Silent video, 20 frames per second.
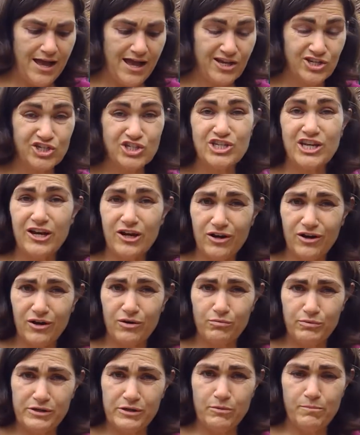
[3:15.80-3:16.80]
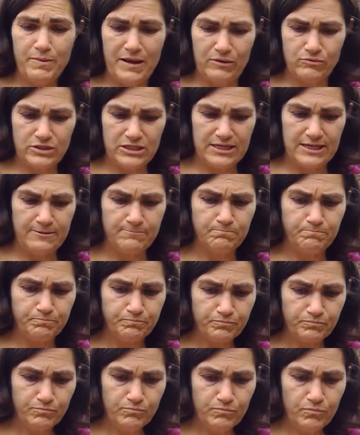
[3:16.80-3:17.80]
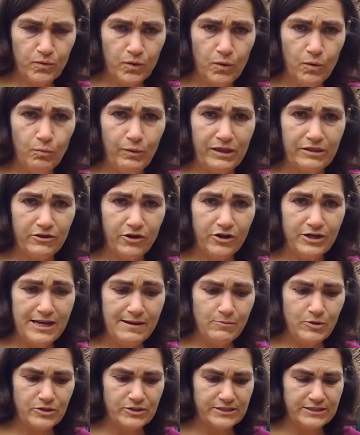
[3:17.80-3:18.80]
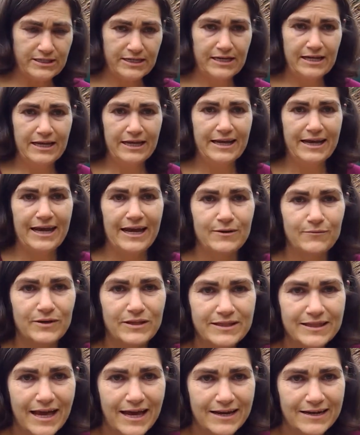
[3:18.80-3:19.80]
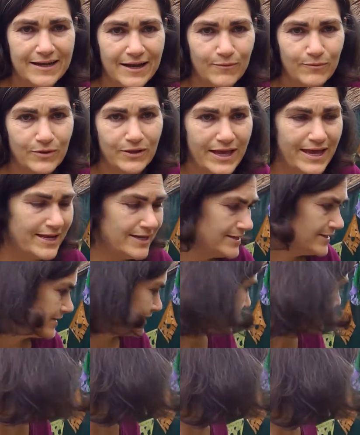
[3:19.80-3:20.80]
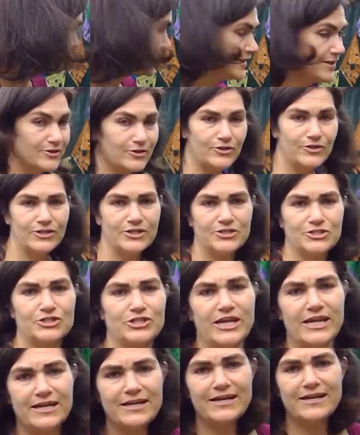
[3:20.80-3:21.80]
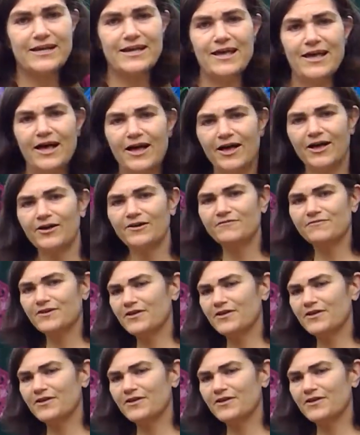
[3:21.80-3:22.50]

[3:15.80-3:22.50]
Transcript: share a real bounty with our neighbors. And with that, I will end with a little shake of